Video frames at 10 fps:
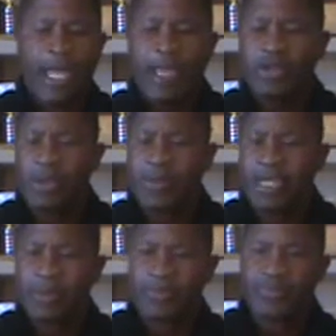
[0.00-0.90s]
that's going
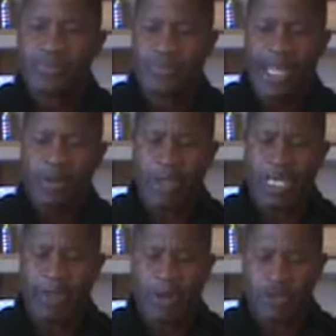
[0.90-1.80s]
to
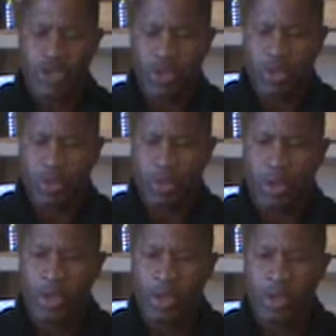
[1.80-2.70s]
come out to
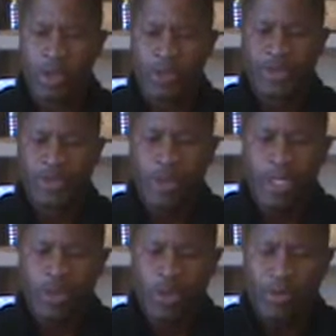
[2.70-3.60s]

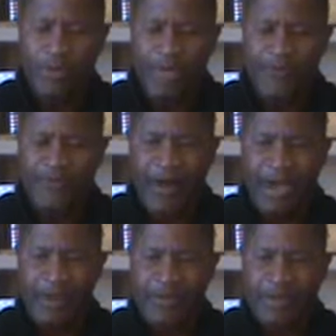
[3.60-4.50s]
3 groups of
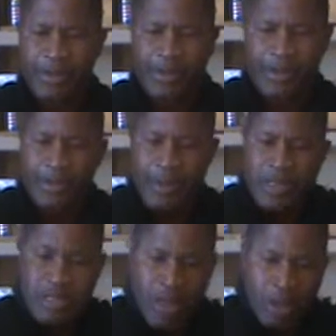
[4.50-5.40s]
5s.
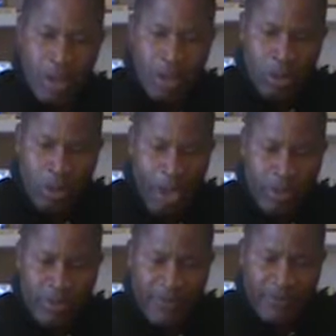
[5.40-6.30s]
1
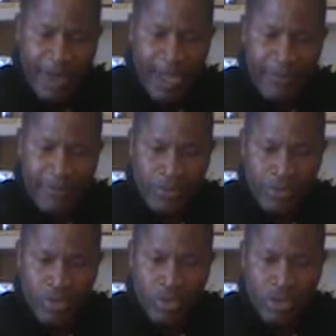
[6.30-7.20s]
group of 5,
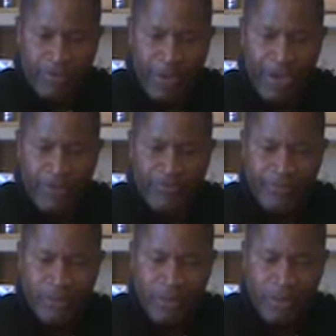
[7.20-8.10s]
2 groups of 5,
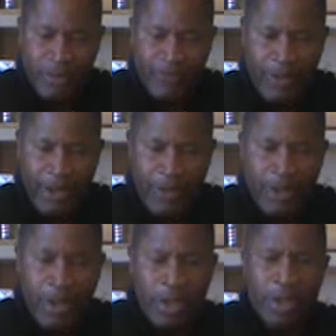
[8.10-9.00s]
3 groups of 5.
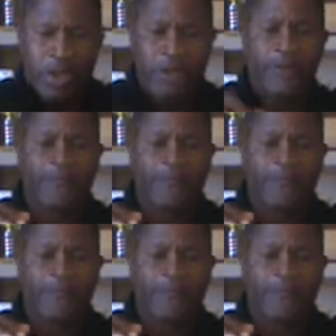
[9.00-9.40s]
So